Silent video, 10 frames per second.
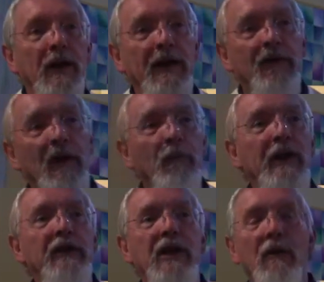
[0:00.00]
mates and
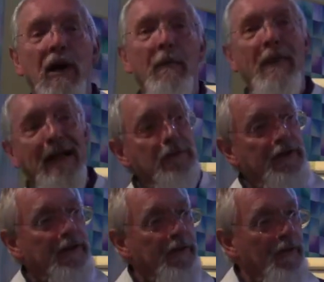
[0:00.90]
we'd go up
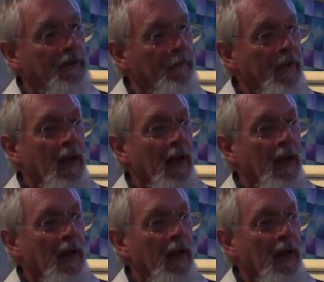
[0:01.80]
mountains